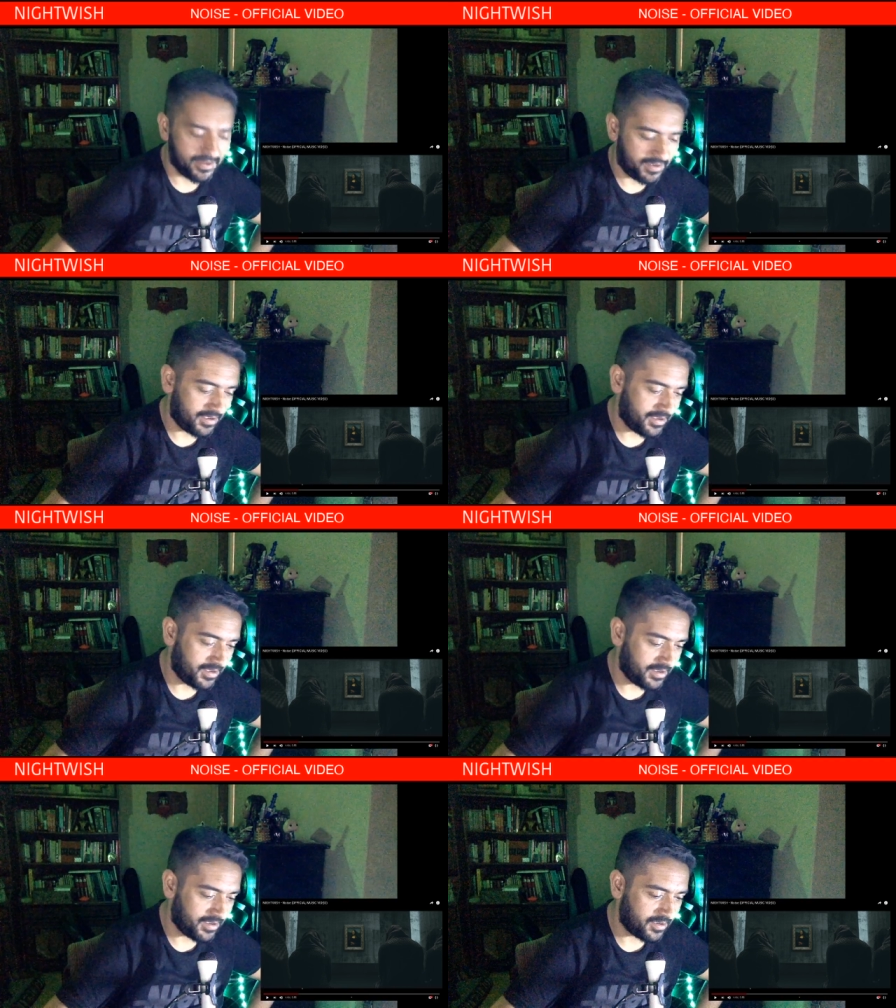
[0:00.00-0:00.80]

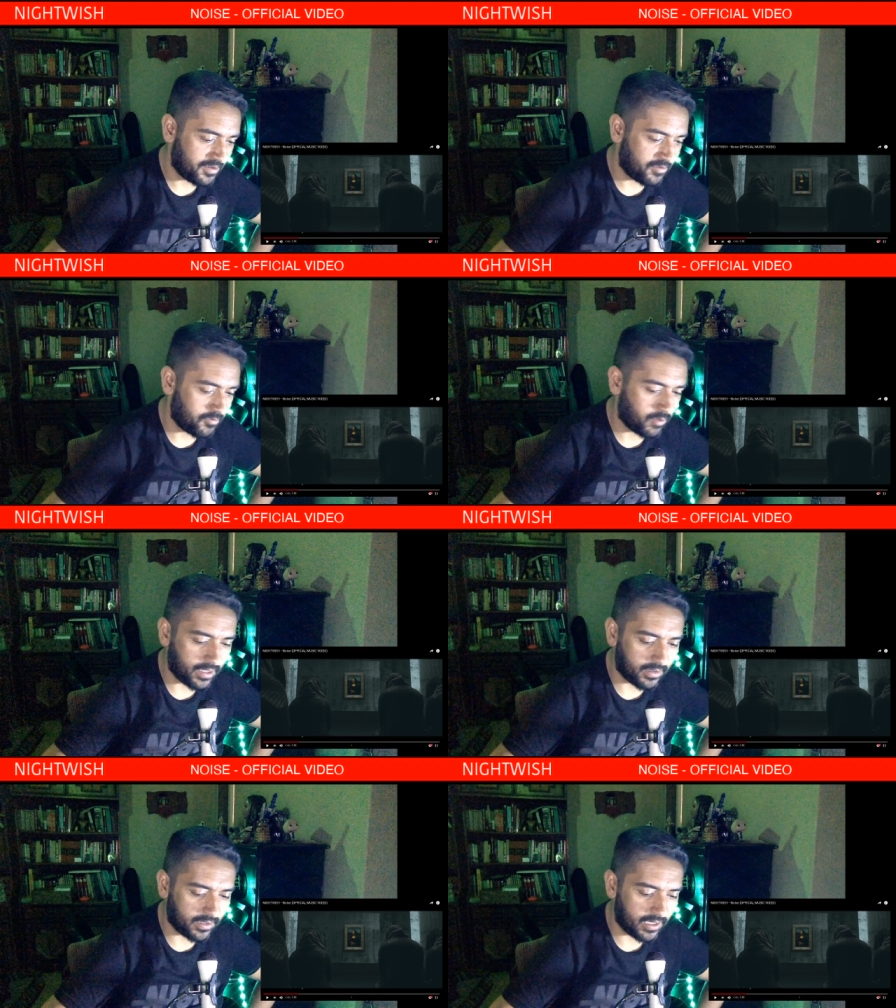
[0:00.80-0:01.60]
uh,
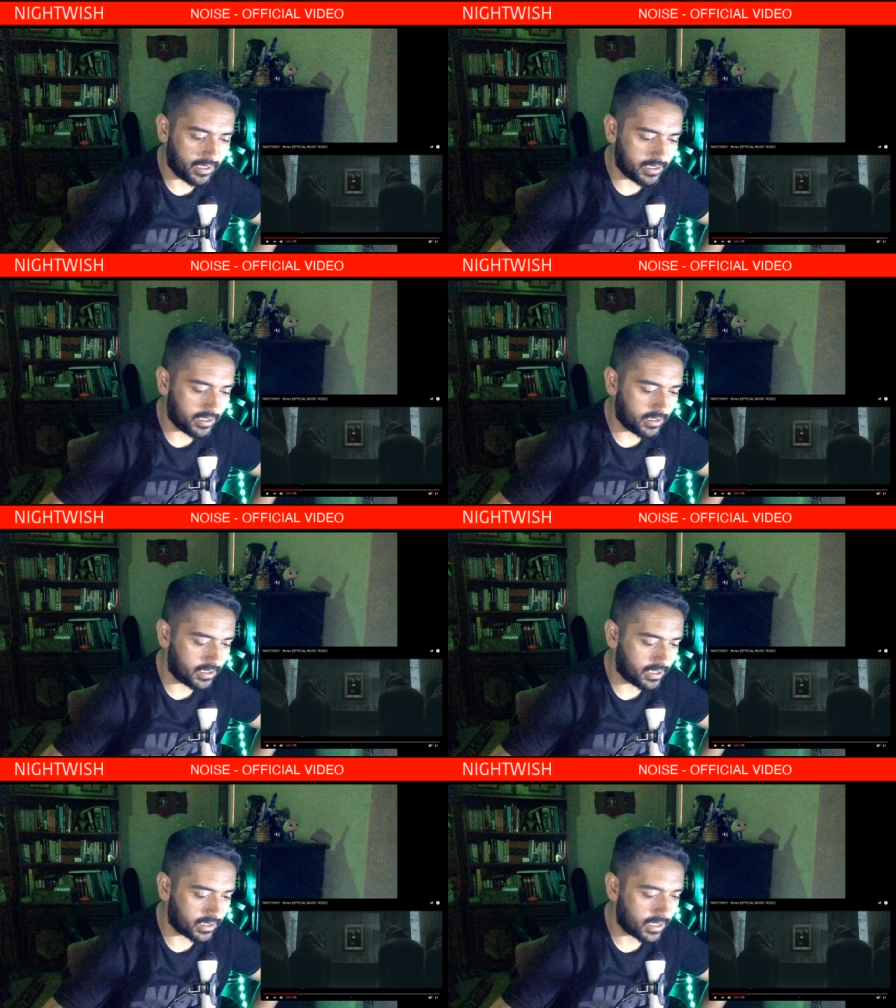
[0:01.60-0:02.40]
when he did
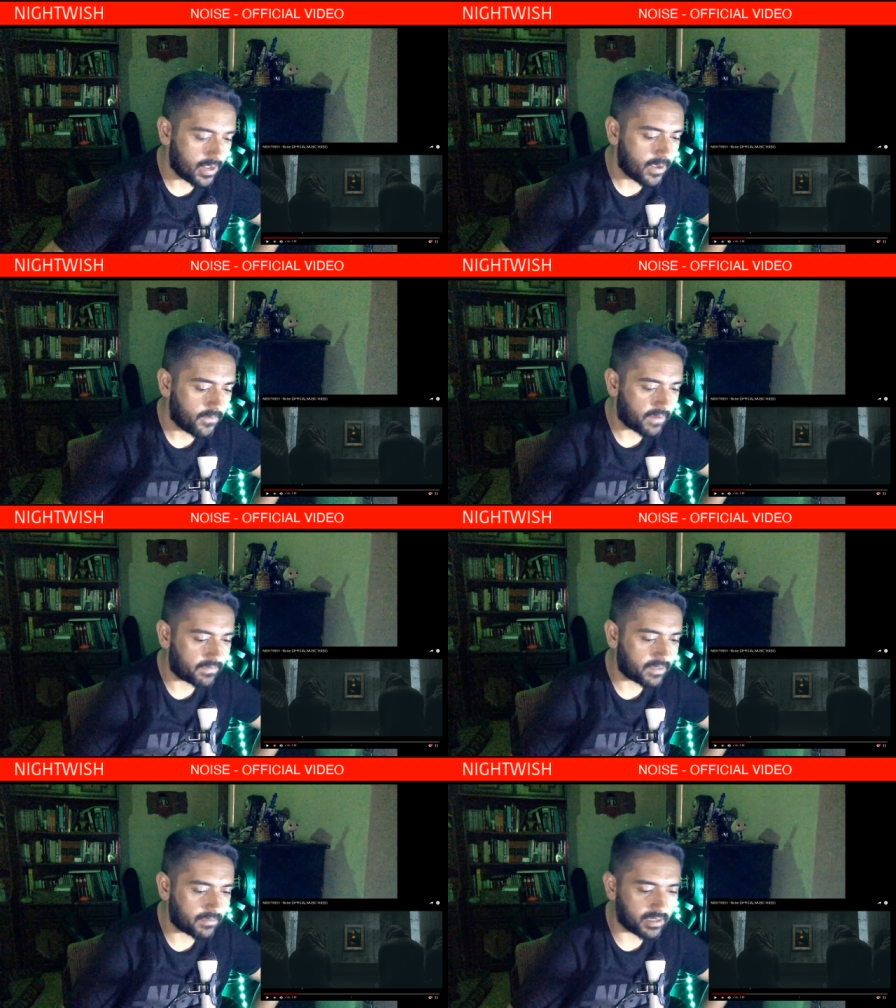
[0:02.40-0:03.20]
his
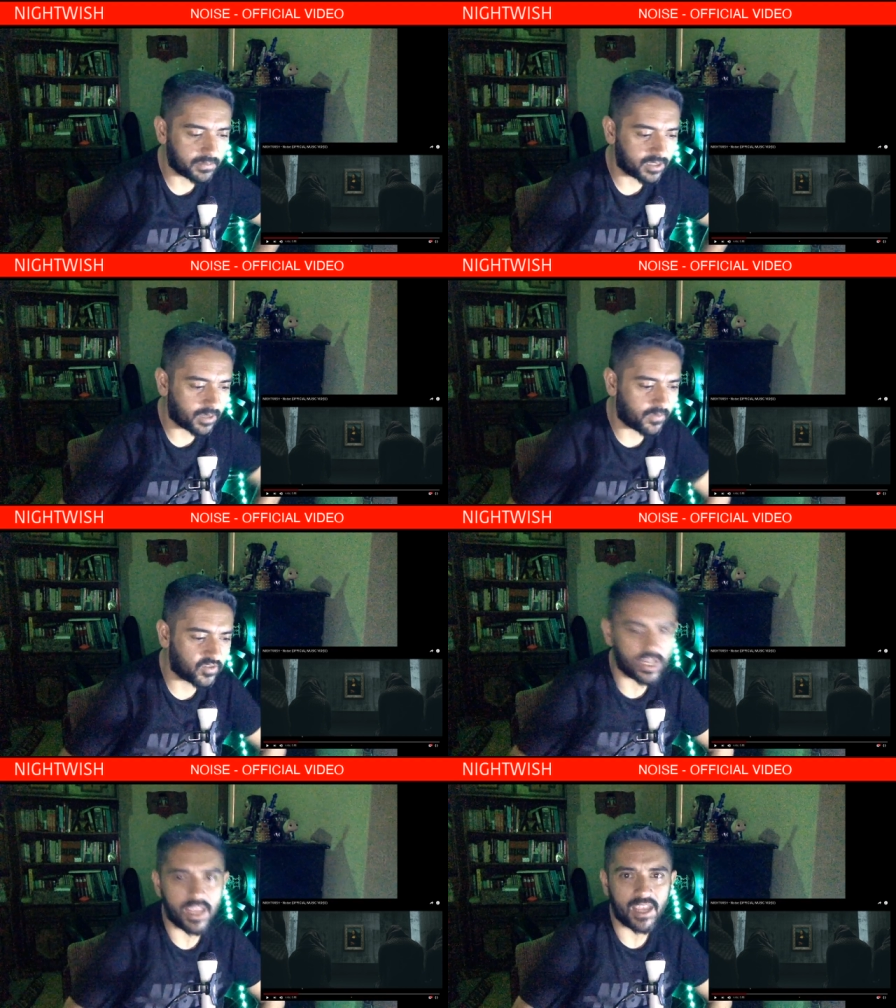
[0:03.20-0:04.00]
15 minutes of
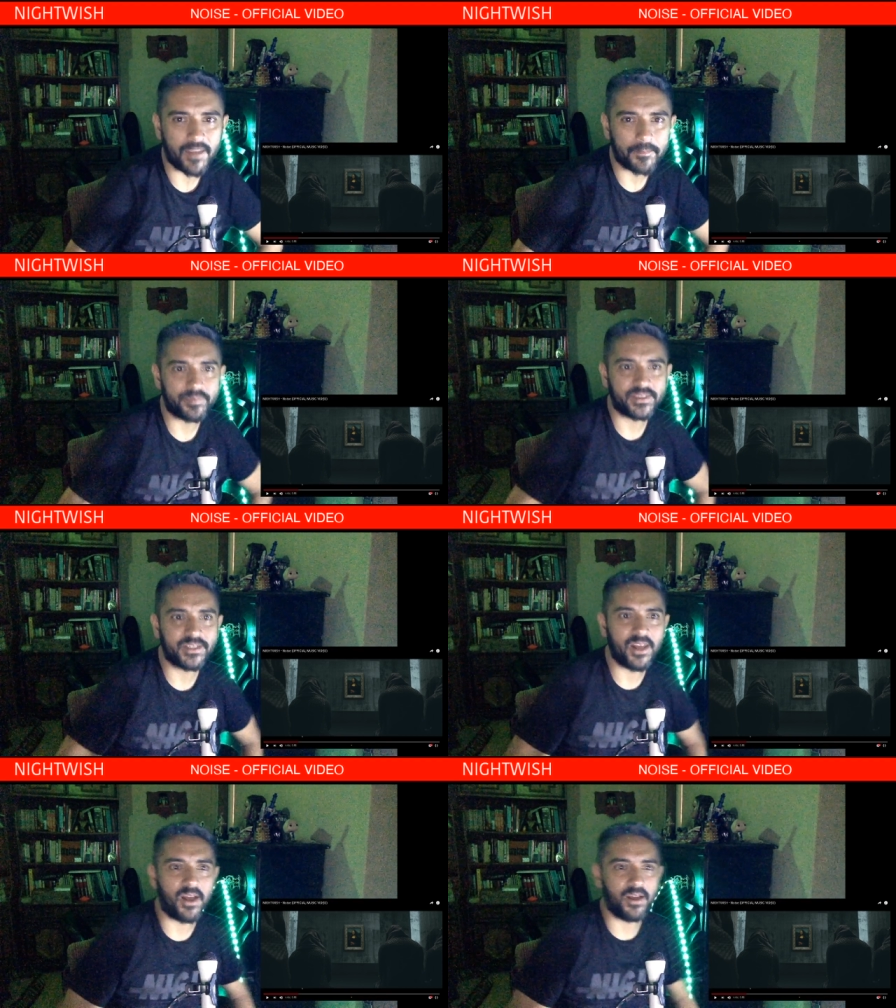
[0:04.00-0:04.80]
shame
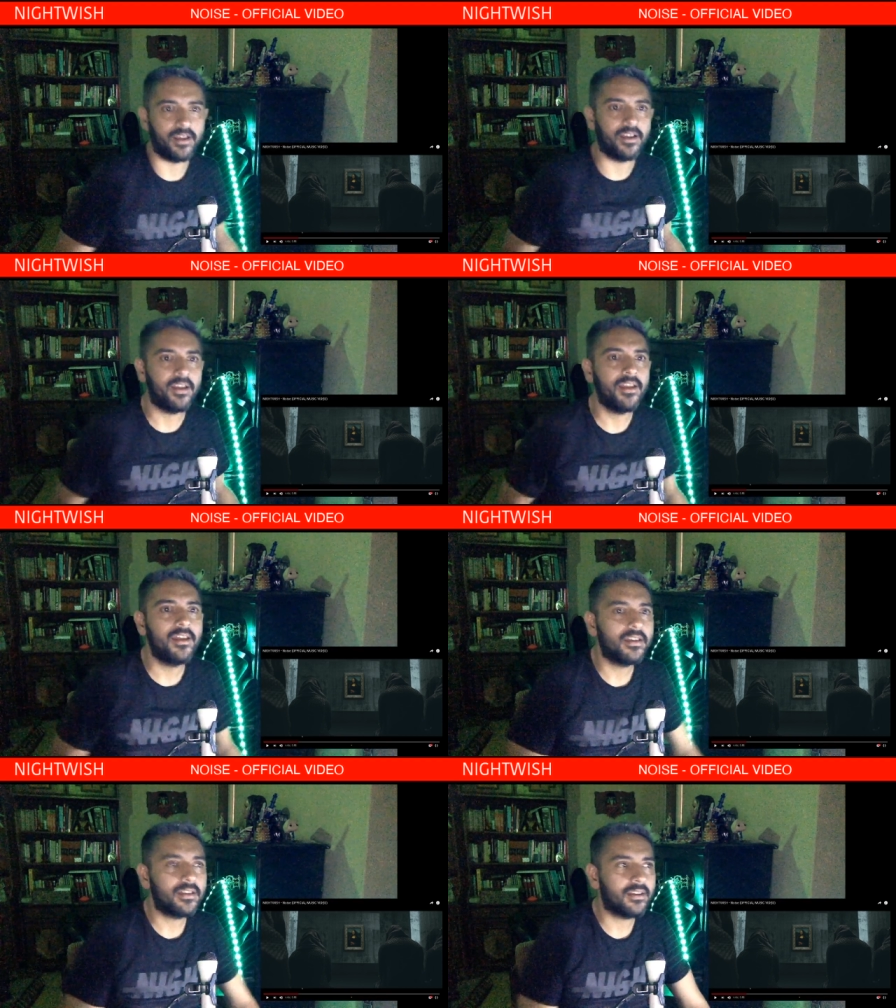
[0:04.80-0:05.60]
song.
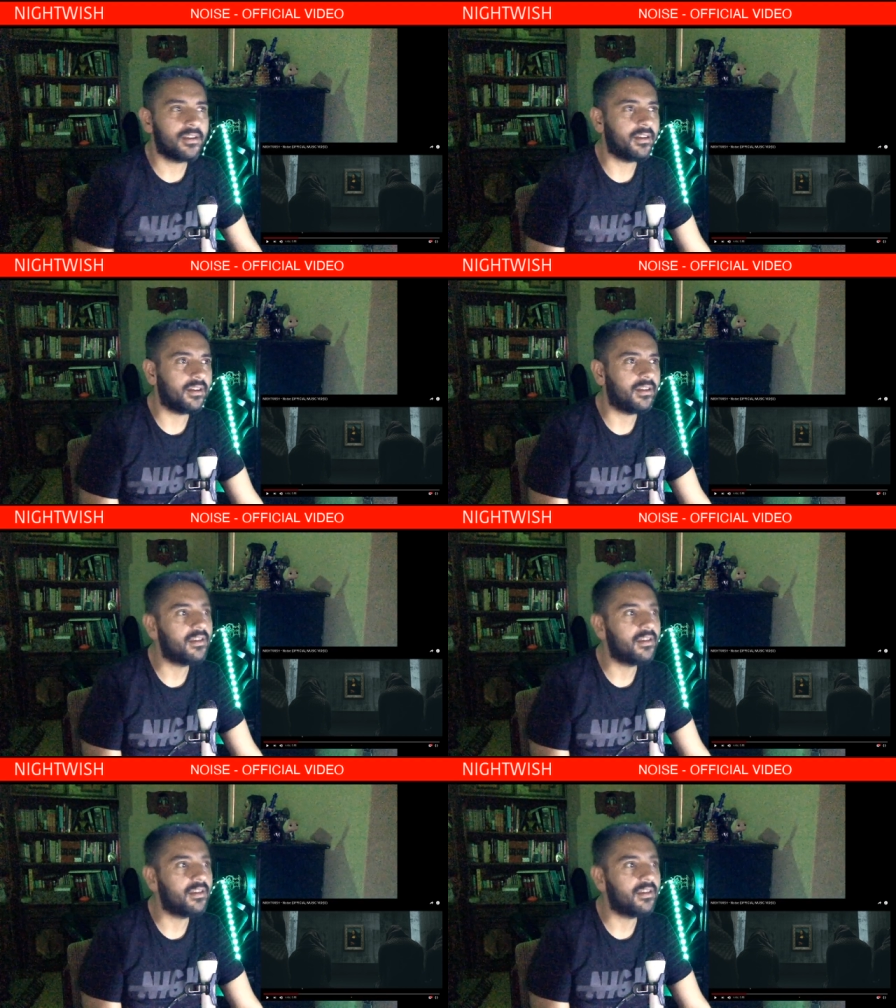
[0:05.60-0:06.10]
Uh,